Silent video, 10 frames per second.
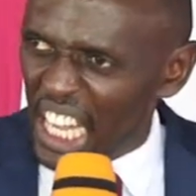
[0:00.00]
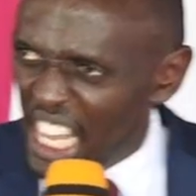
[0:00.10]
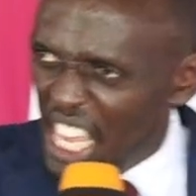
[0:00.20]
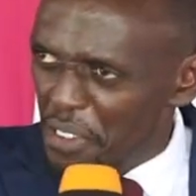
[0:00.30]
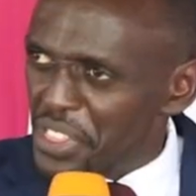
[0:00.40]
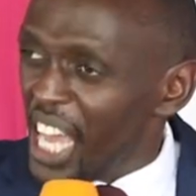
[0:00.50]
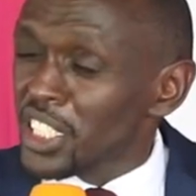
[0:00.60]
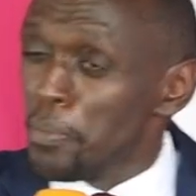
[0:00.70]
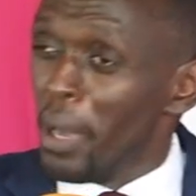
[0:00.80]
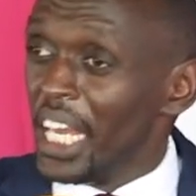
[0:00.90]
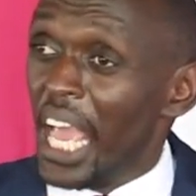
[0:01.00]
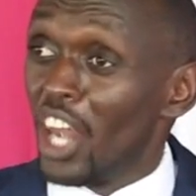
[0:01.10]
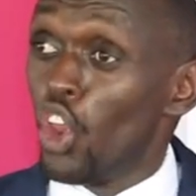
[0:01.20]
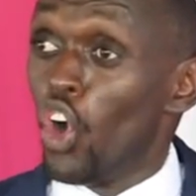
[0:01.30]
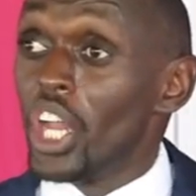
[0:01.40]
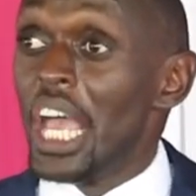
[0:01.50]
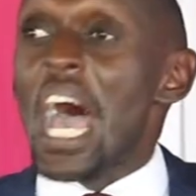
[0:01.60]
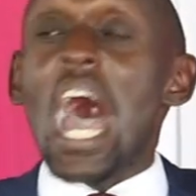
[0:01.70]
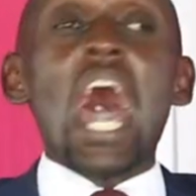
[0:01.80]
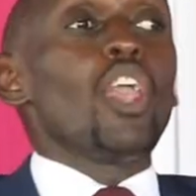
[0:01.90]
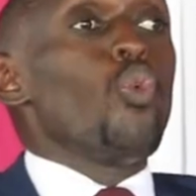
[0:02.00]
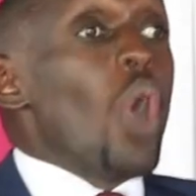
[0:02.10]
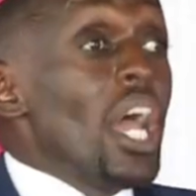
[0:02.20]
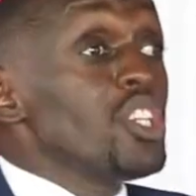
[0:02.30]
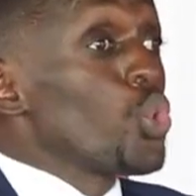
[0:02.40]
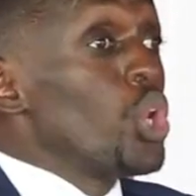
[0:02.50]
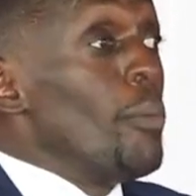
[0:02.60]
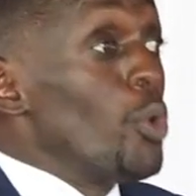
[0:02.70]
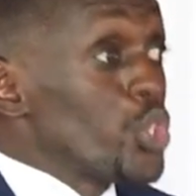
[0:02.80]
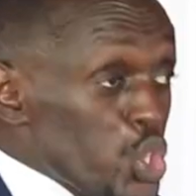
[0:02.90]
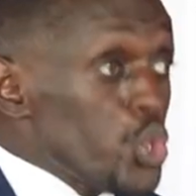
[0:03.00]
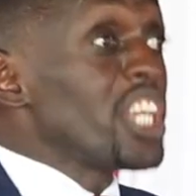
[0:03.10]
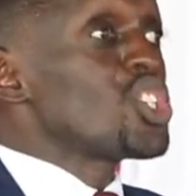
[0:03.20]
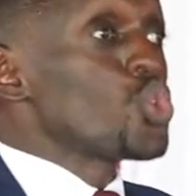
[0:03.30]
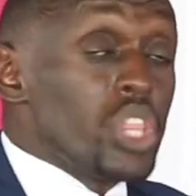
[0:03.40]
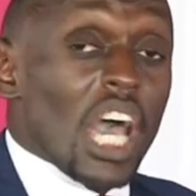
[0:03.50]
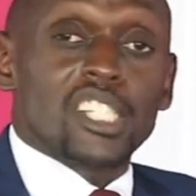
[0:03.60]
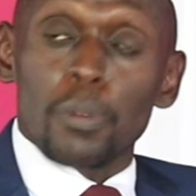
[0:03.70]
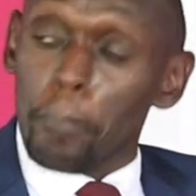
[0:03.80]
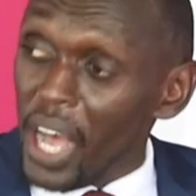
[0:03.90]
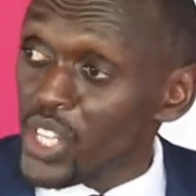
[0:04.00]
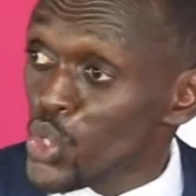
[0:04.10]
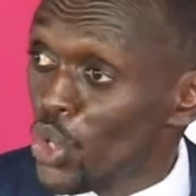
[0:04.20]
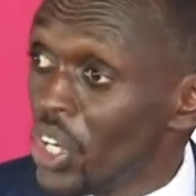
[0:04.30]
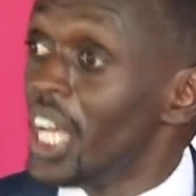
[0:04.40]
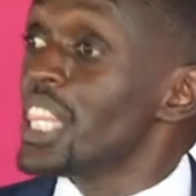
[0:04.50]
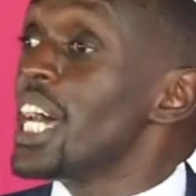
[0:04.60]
leave that money alone. I want to demonstrate to that person